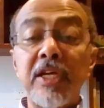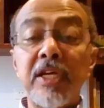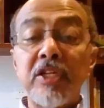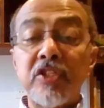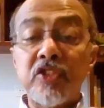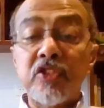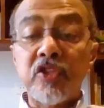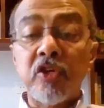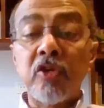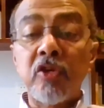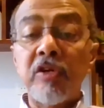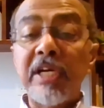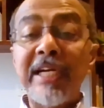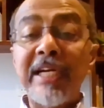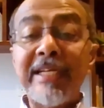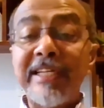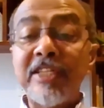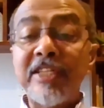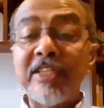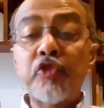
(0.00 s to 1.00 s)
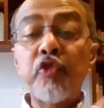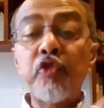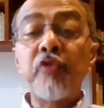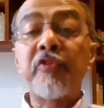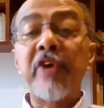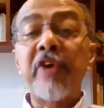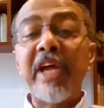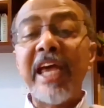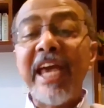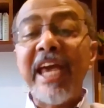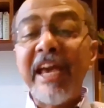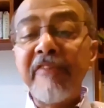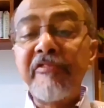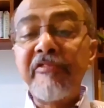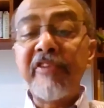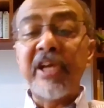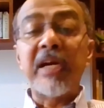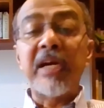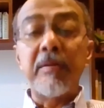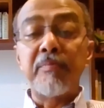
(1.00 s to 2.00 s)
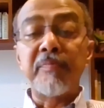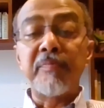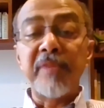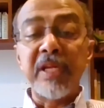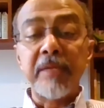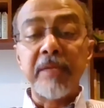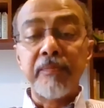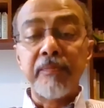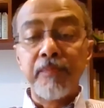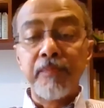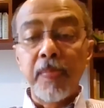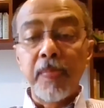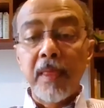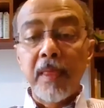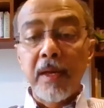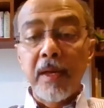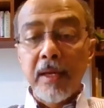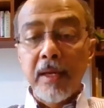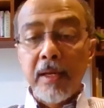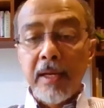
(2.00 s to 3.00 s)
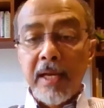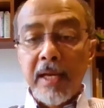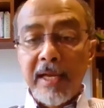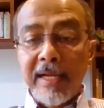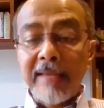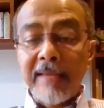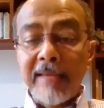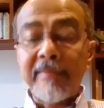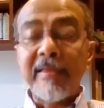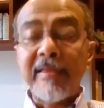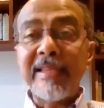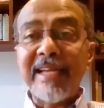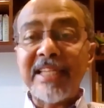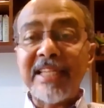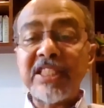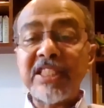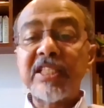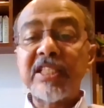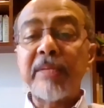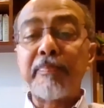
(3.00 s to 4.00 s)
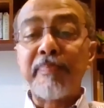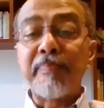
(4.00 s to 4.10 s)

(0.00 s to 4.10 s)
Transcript: So it is true for every company. And I think that's the